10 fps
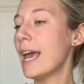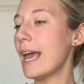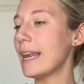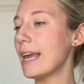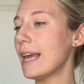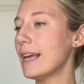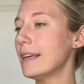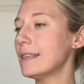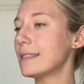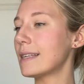It
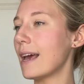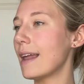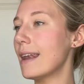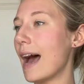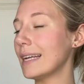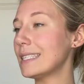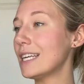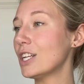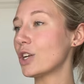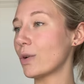is
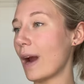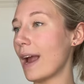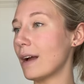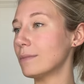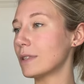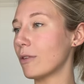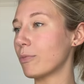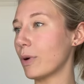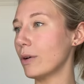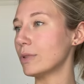19 grams
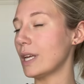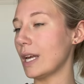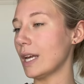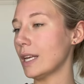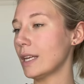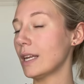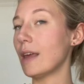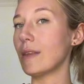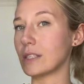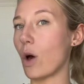of protein
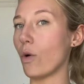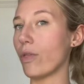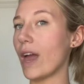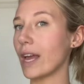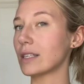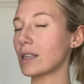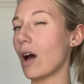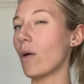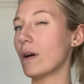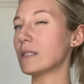in this whole thing.
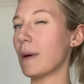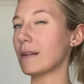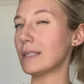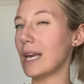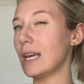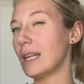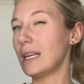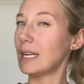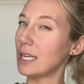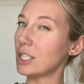So it's about 10
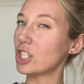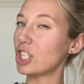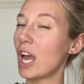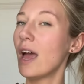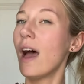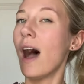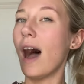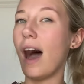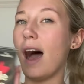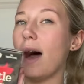each.
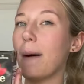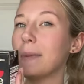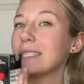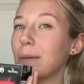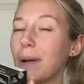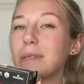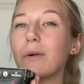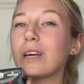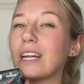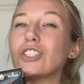Sometimes I
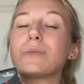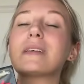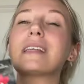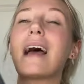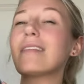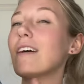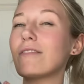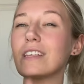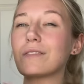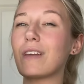will get it just because I
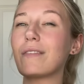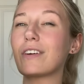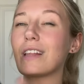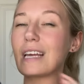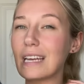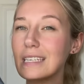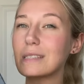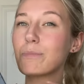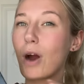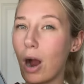love this flavor. Like it
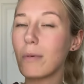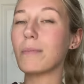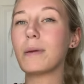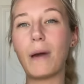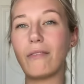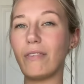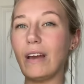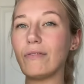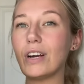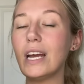is probably my
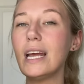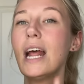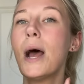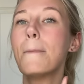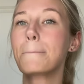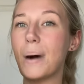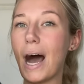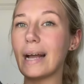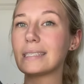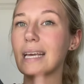favorite,
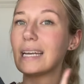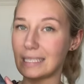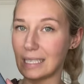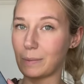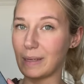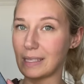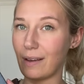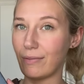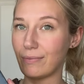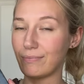but it is
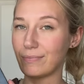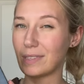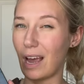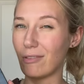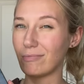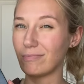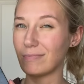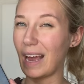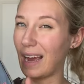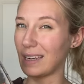expensive. So
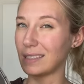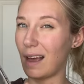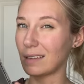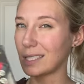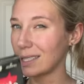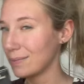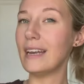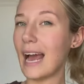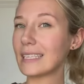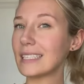that kind of sucks.
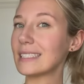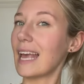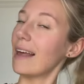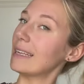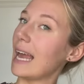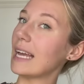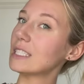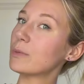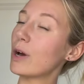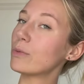Next is
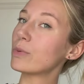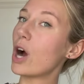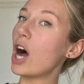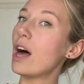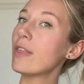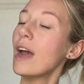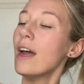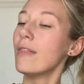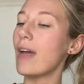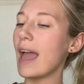Kellyann's bone broth.
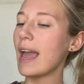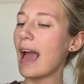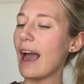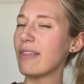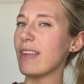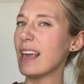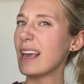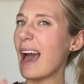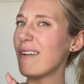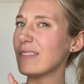They, I
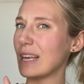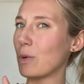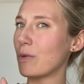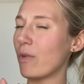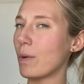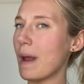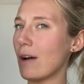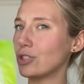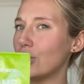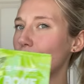think, have liquid form
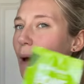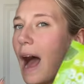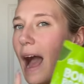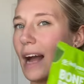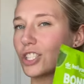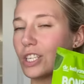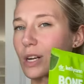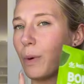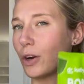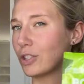now too, but I actually
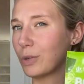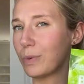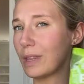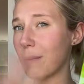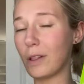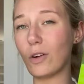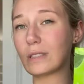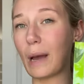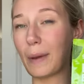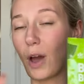did a partnership with them a
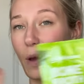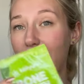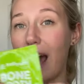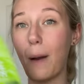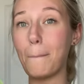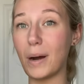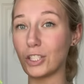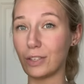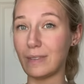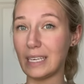long time ago and got a
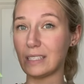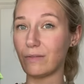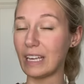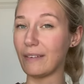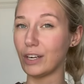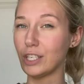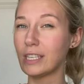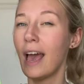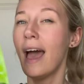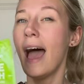bunch of these flavors.
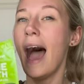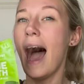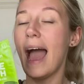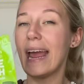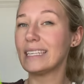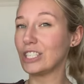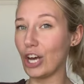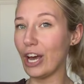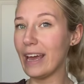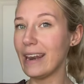It's
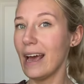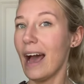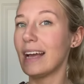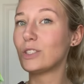good.